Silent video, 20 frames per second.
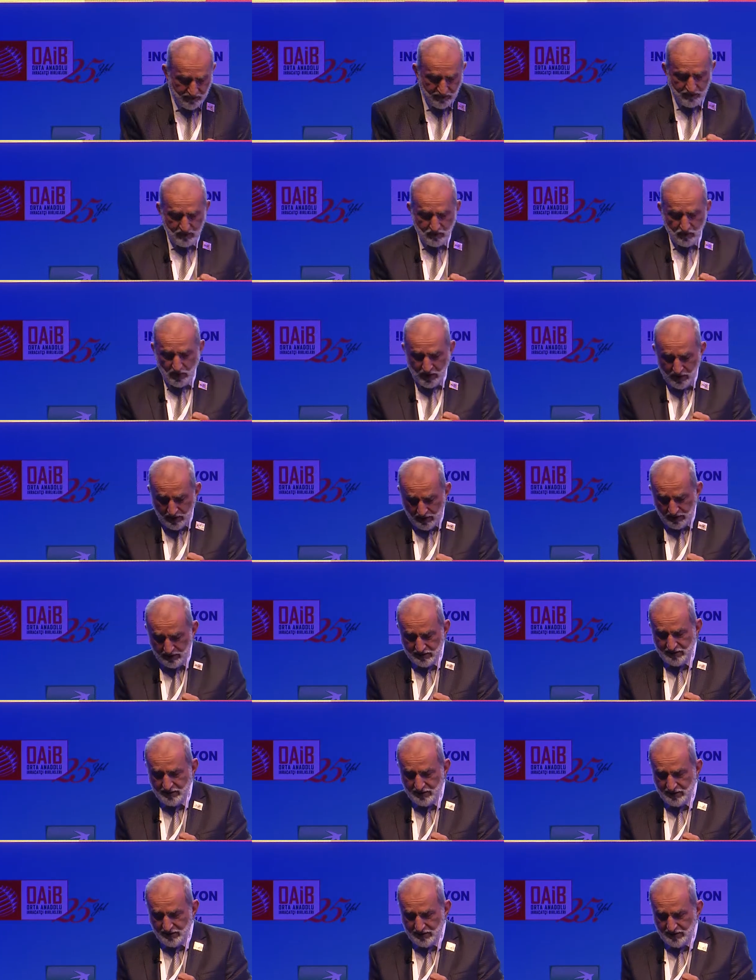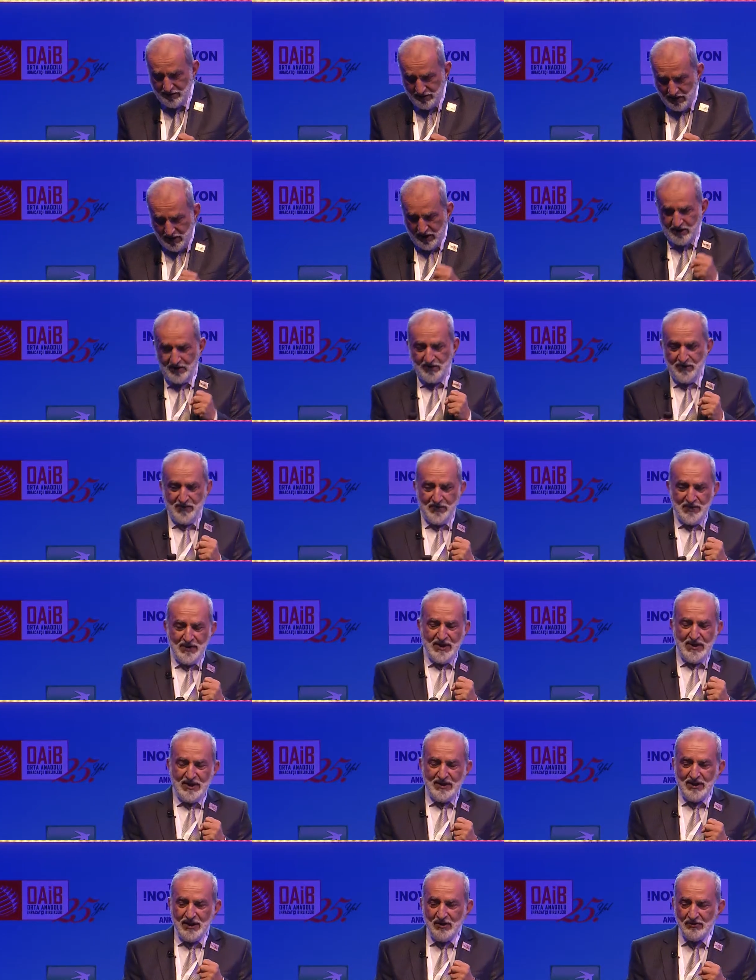for the world. Right.
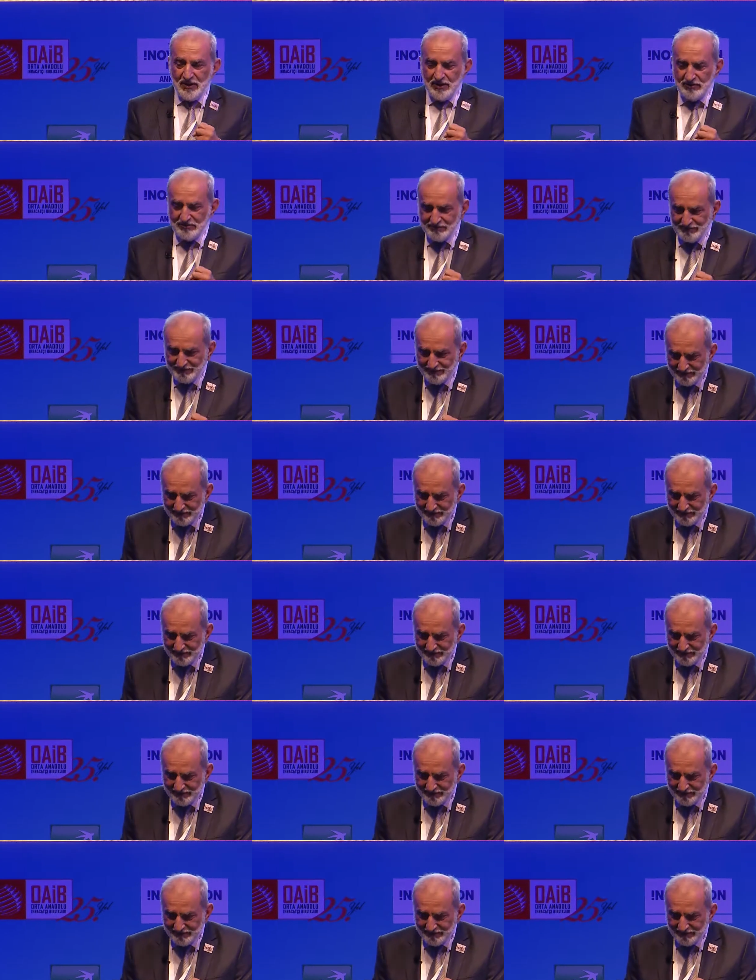Now then,